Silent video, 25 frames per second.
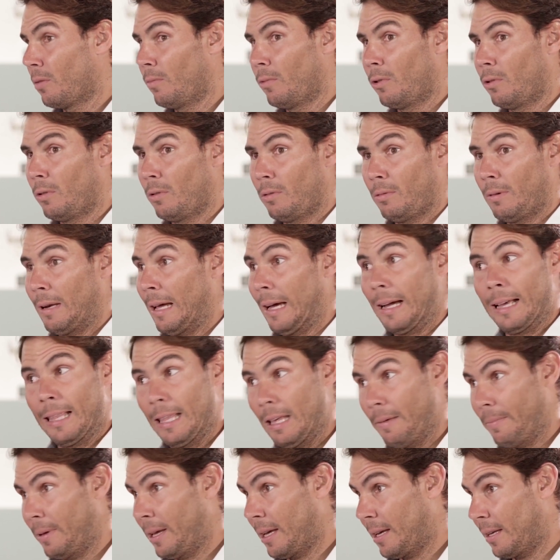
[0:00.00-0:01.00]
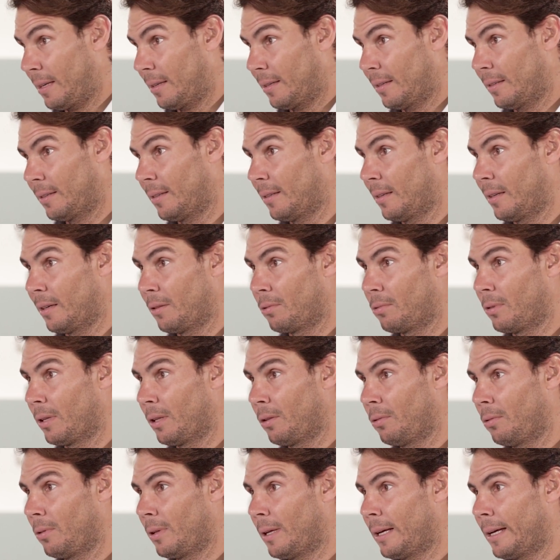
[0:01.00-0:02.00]
which I've started, like
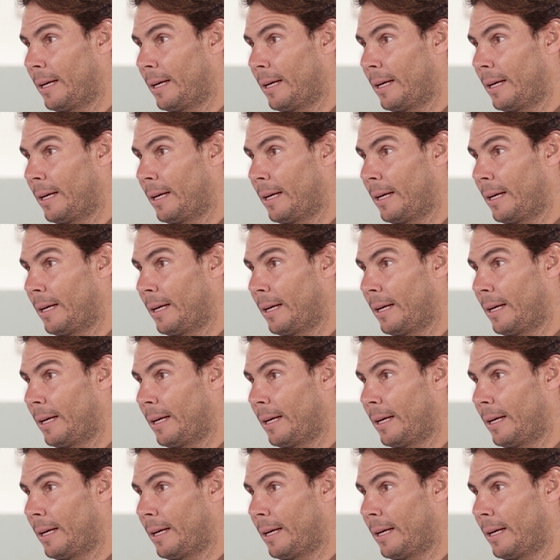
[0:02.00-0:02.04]
the